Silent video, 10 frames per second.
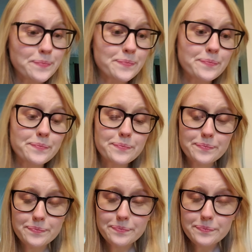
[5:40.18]

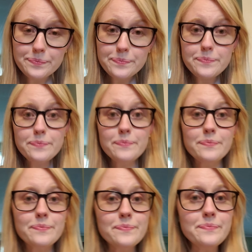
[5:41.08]

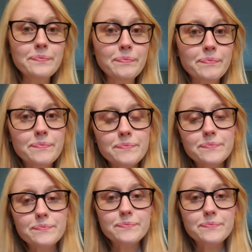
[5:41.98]
(silence)